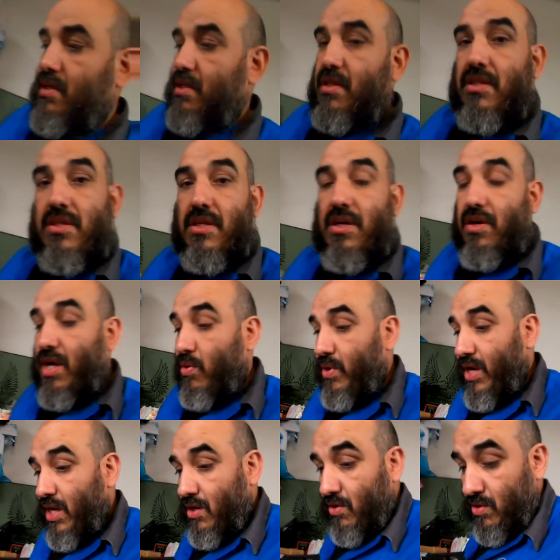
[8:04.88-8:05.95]
gonna take it off. So yeah,
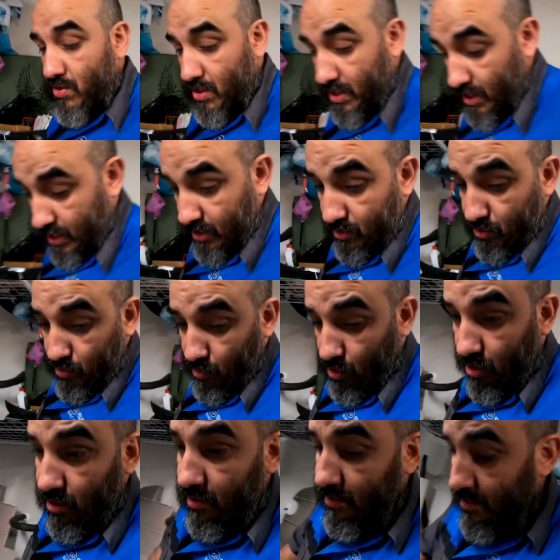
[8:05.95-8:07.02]
we're gonna go on the dyno
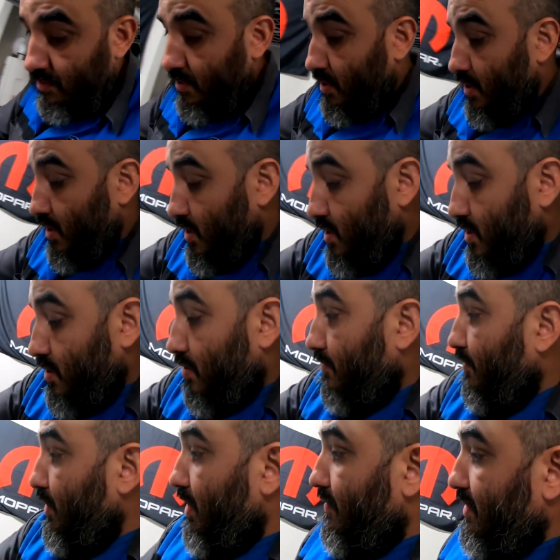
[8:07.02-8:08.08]
tomorrow.
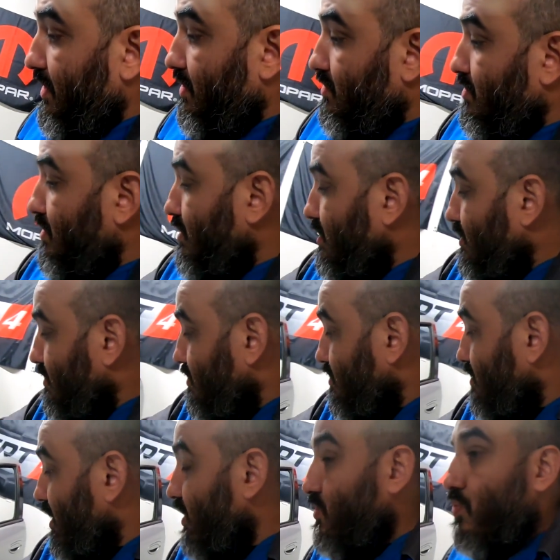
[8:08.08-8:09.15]
Hopefully everything goes good.
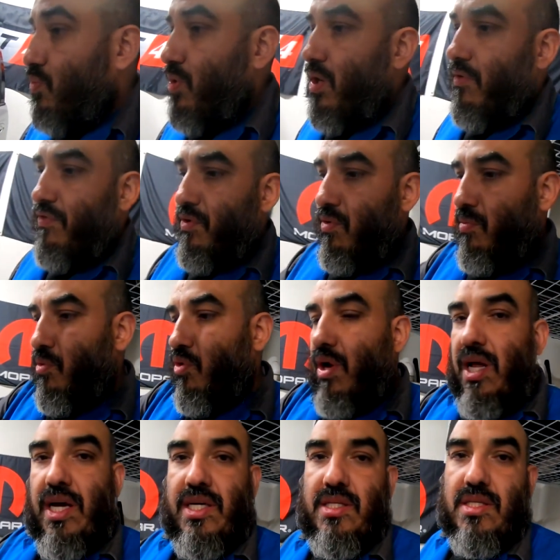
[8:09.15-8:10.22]
I have to run a few more
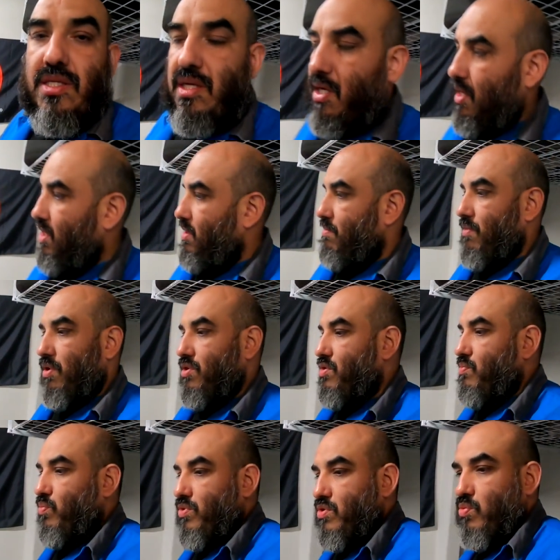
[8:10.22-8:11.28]
lines but
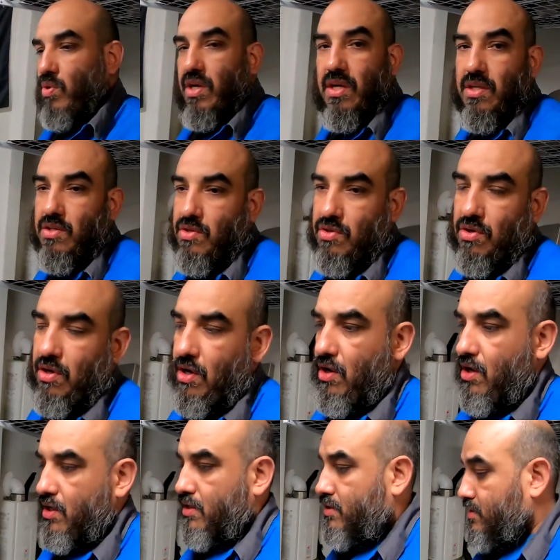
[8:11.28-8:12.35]
we just wanted to turn it
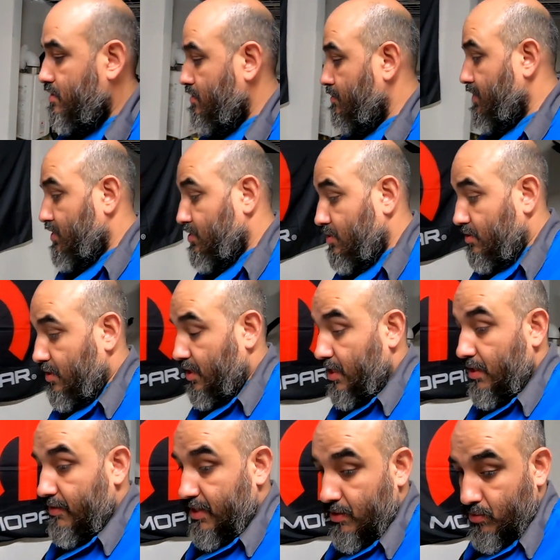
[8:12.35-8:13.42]
on to make sure that
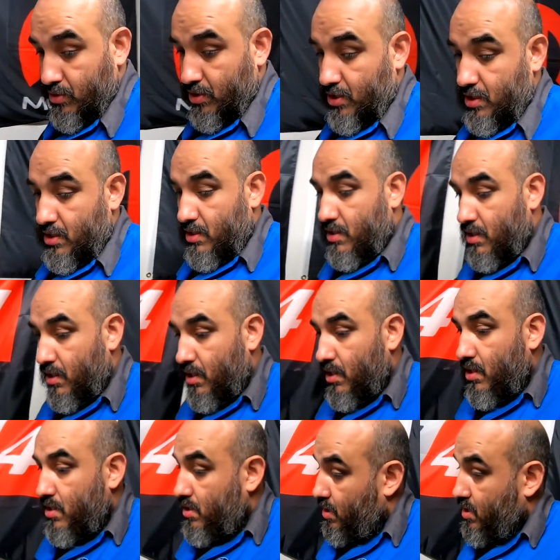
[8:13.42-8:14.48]
everything was good.
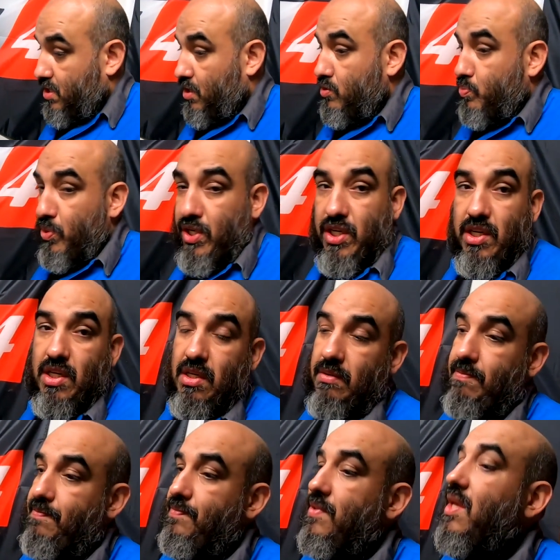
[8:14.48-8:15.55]
And it sounds pretty good.
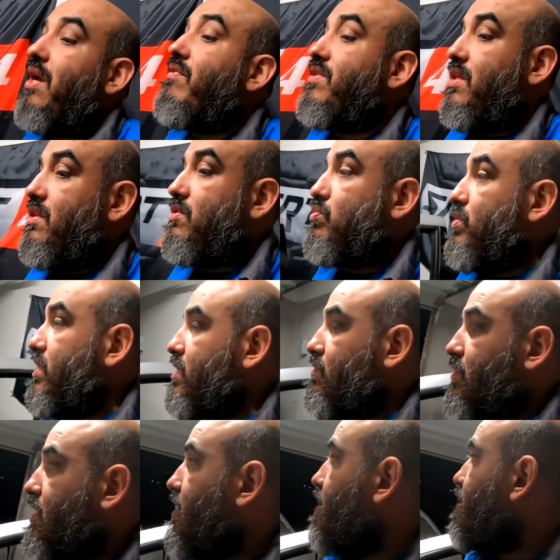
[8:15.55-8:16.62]
Everything is reading
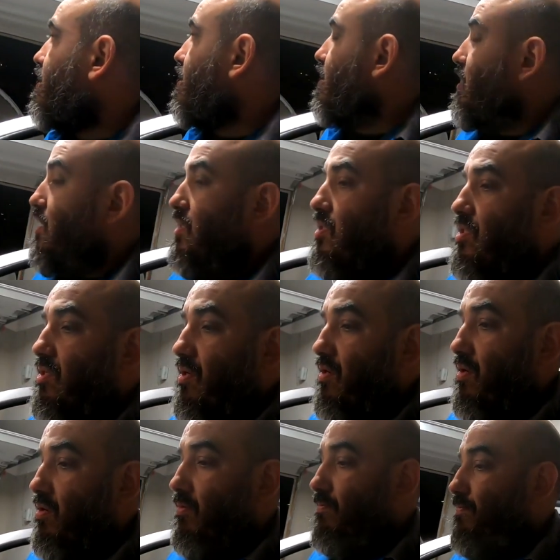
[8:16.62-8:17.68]
right.
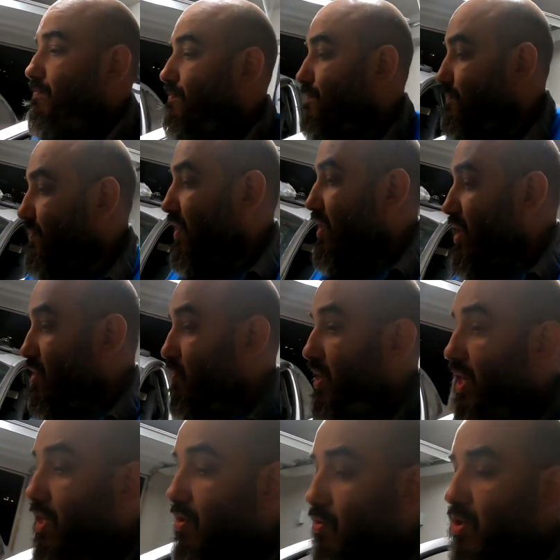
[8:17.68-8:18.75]
So, yeah, we
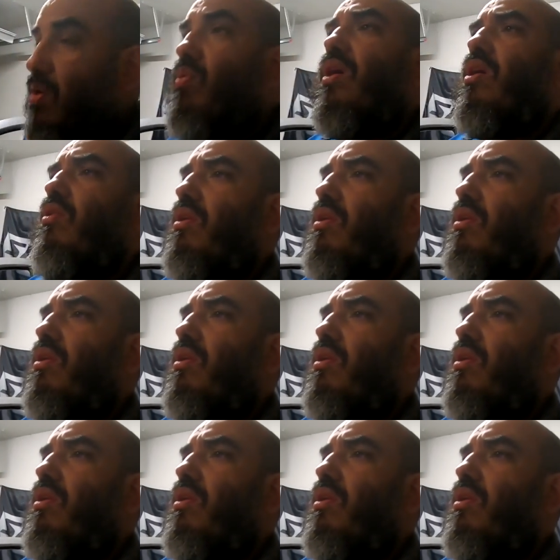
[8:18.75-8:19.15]
got cooling. We got